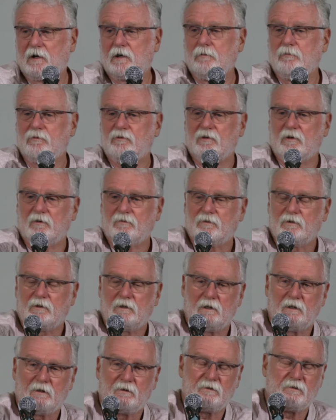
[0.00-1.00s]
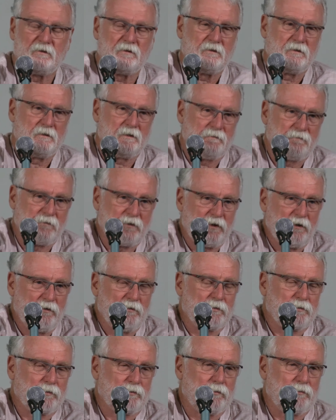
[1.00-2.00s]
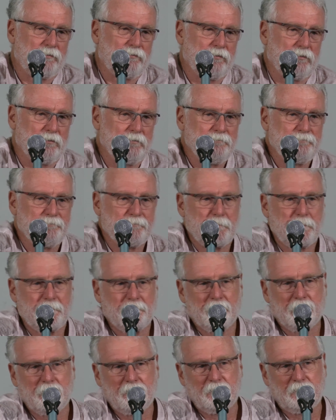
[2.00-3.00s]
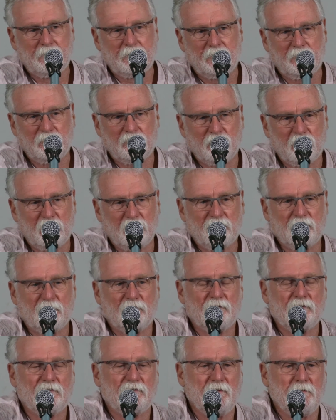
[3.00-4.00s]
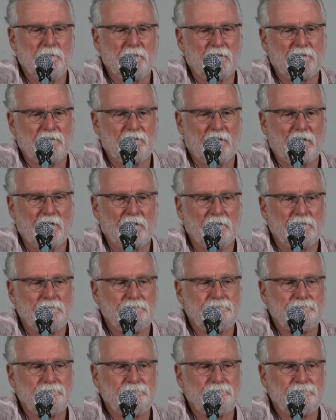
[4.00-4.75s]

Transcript: himself to death and that he looked awful. And so I never got to see my father.